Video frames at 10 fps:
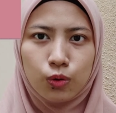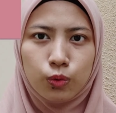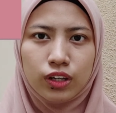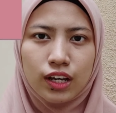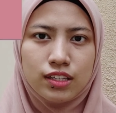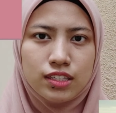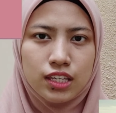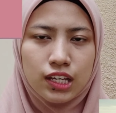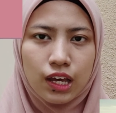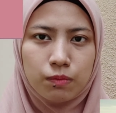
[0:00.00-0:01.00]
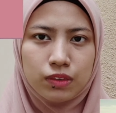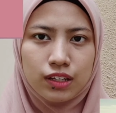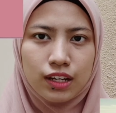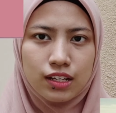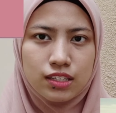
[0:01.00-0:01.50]
We can see
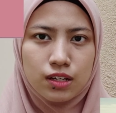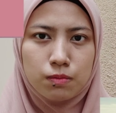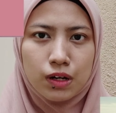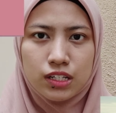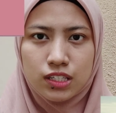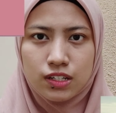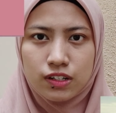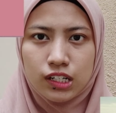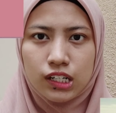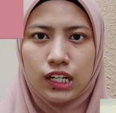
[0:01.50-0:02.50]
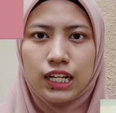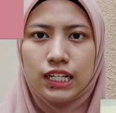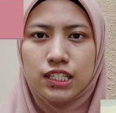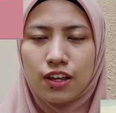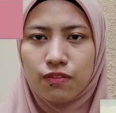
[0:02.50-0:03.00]
Captain Nazer mastered
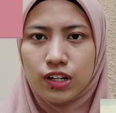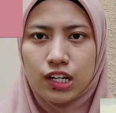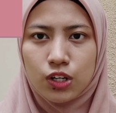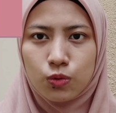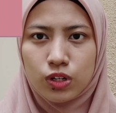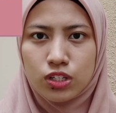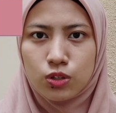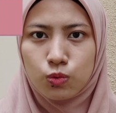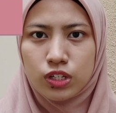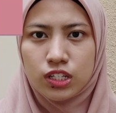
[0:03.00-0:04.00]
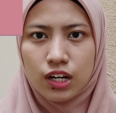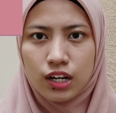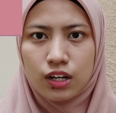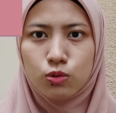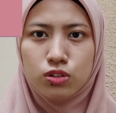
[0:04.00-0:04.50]
several languages, which
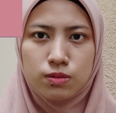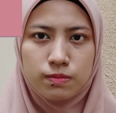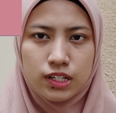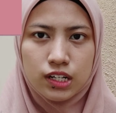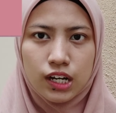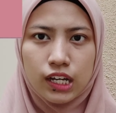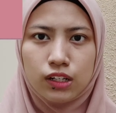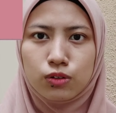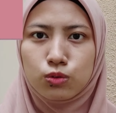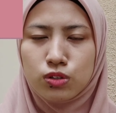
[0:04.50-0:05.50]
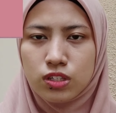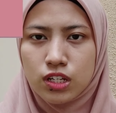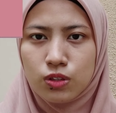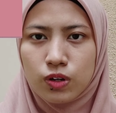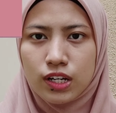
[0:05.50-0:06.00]
are Uzbek and
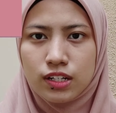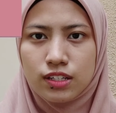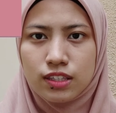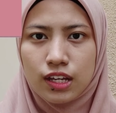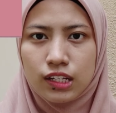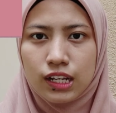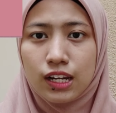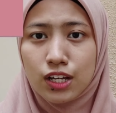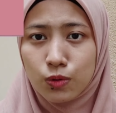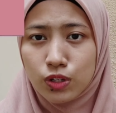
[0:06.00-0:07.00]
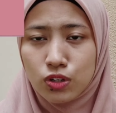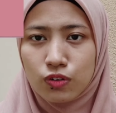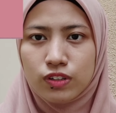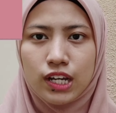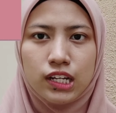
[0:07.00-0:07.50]
Russian, to understand the language
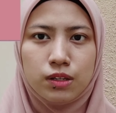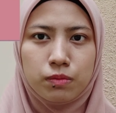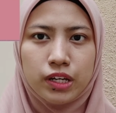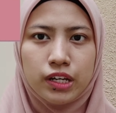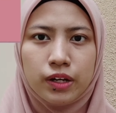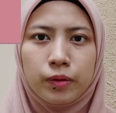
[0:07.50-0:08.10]
of the enemy.